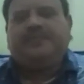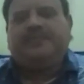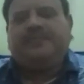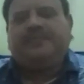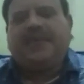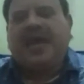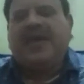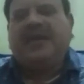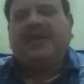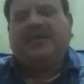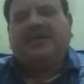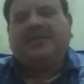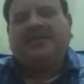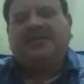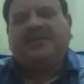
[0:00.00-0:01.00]
man
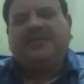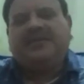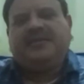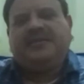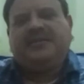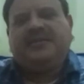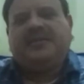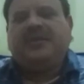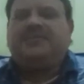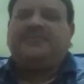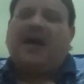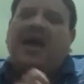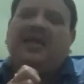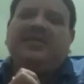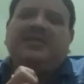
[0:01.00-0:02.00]
that
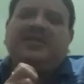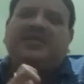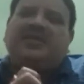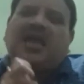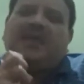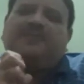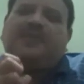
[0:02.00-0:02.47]
why this type